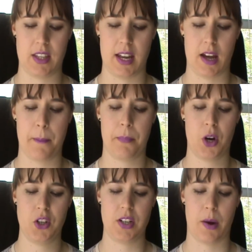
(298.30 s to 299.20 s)
their
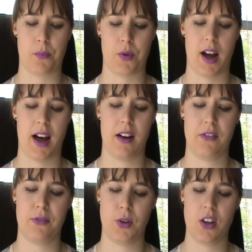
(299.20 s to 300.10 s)
push-up bra
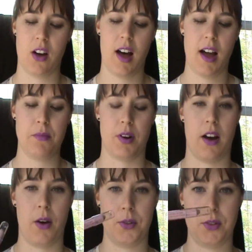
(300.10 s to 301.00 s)
for your
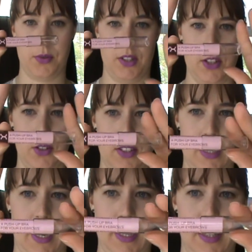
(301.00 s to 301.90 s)
eyebrows, which looks
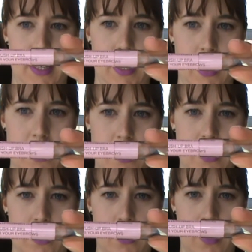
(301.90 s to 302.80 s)
like
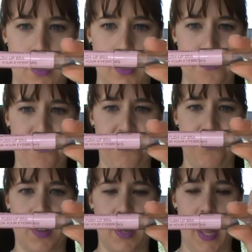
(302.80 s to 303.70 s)
this.
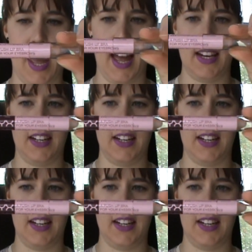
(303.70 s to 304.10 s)
And